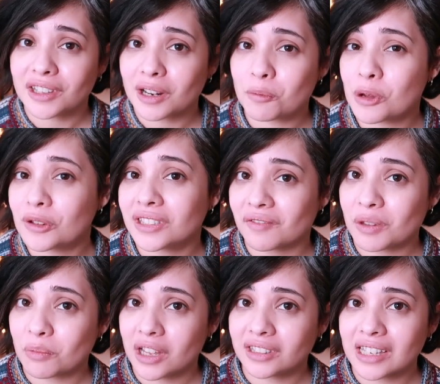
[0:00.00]
that I post
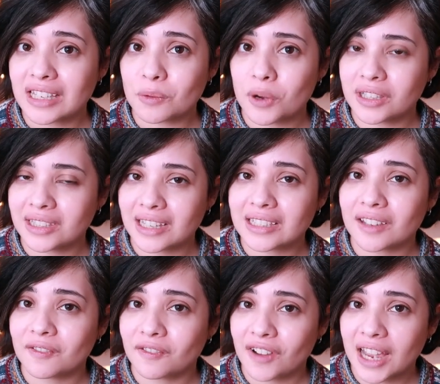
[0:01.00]
every Monday, Wednesdays,
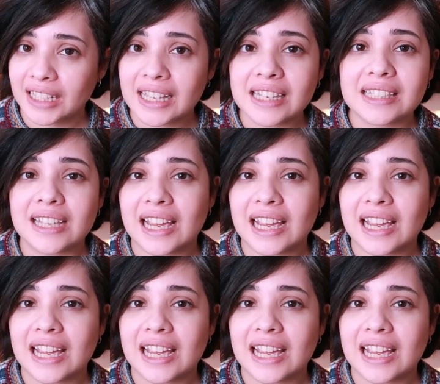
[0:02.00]
and Fridays,